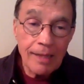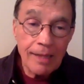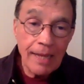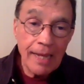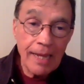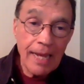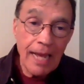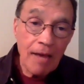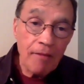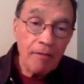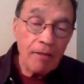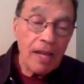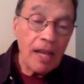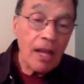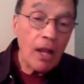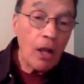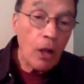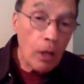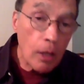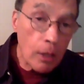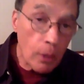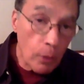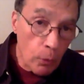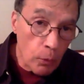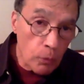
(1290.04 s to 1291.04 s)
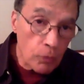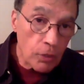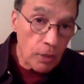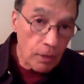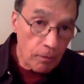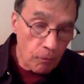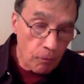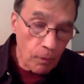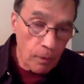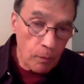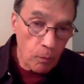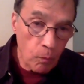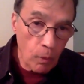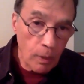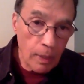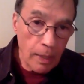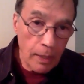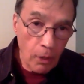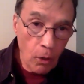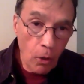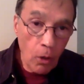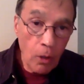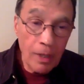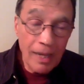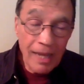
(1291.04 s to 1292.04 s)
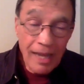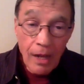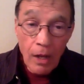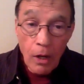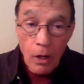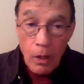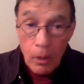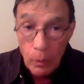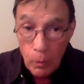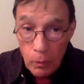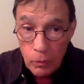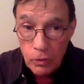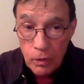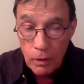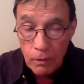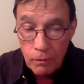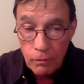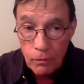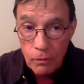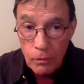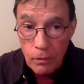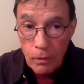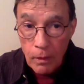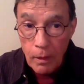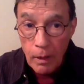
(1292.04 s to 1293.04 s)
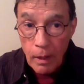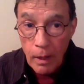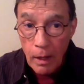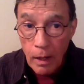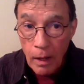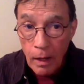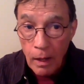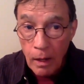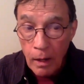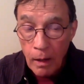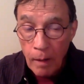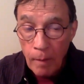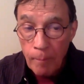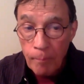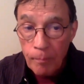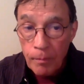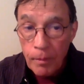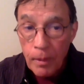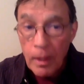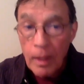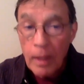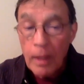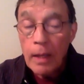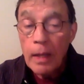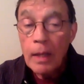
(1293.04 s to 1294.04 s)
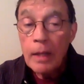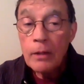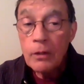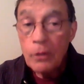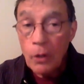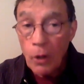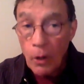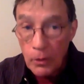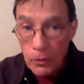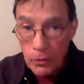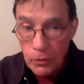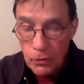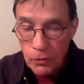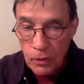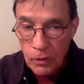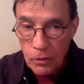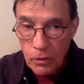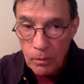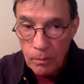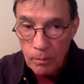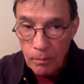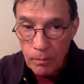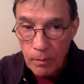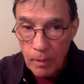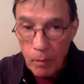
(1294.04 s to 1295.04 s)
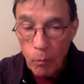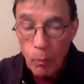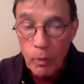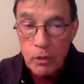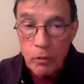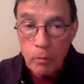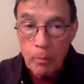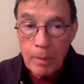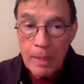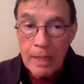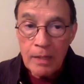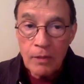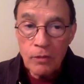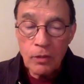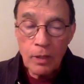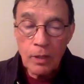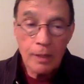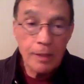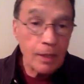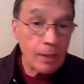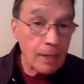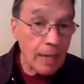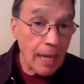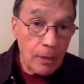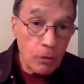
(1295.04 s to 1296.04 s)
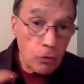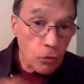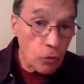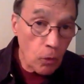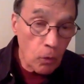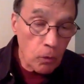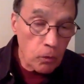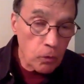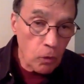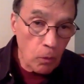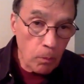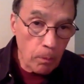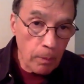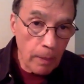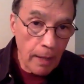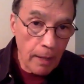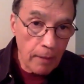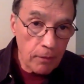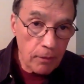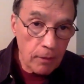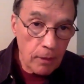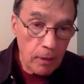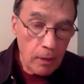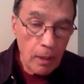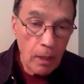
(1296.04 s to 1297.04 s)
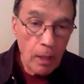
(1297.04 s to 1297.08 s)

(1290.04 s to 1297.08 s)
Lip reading: they have inclusive, what I call inclusive narcissism, which means that they're not sociopaths.